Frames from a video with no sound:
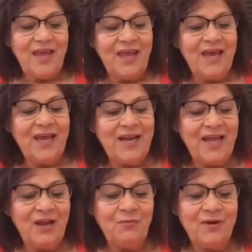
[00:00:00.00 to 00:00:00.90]
and
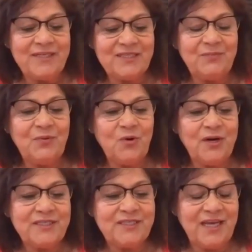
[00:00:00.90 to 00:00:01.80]
I want to
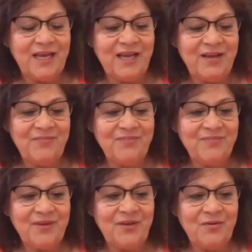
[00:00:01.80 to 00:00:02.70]
support,
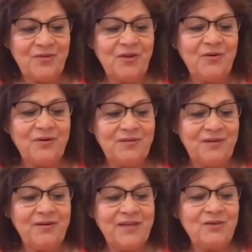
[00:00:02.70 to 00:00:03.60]
you know,
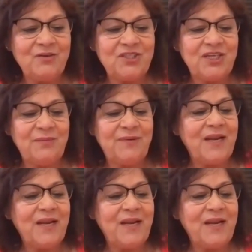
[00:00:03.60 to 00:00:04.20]
their leadership.